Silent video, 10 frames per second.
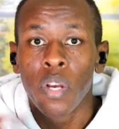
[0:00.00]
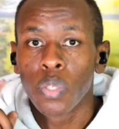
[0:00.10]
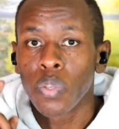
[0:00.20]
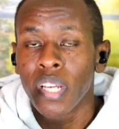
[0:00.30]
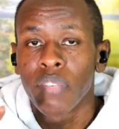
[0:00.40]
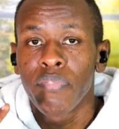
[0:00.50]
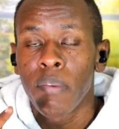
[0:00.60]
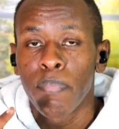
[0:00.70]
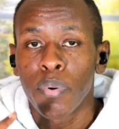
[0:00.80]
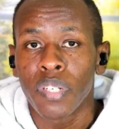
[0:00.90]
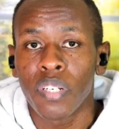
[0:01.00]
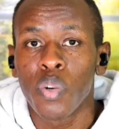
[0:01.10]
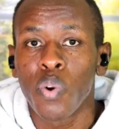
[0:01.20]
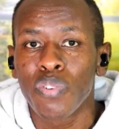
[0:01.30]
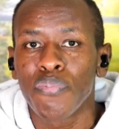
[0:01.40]
So that's very important,
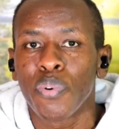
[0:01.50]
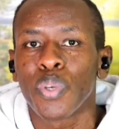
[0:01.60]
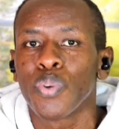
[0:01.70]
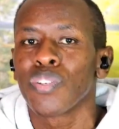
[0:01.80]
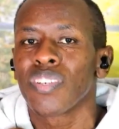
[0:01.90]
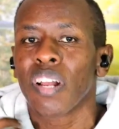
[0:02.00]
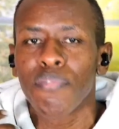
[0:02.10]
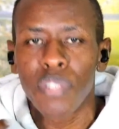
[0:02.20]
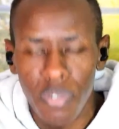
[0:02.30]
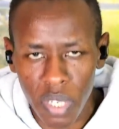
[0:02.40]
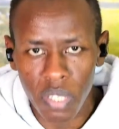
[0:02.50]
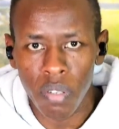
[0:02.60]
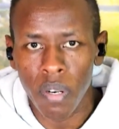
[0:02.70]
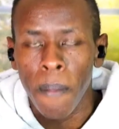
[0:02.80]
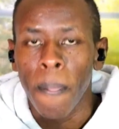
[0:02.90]
not for your selfish
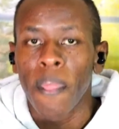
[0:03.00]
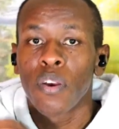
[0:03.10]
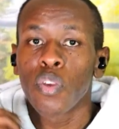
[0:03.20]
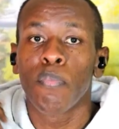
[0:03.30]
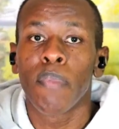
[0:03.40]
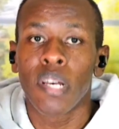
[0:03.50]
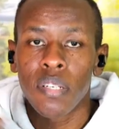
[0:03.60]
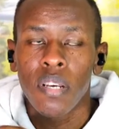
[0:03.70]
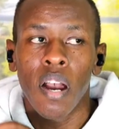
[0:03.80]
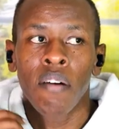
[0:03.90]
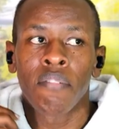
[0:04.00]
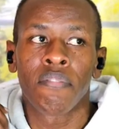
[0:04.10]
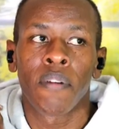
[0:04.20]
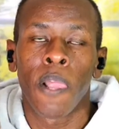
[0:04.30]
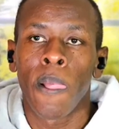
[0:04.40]
reason. You must have,